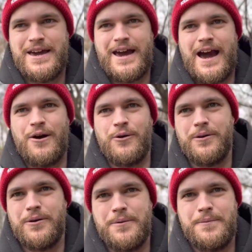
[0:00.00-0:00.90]

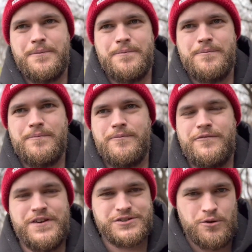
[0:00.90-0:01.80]
our
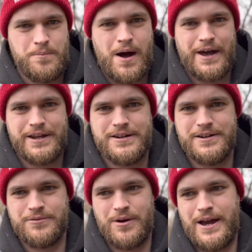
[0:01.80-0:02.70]
physical body,
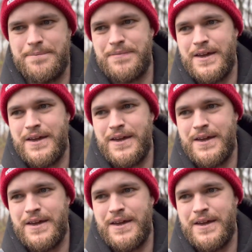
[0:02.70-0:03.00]
right?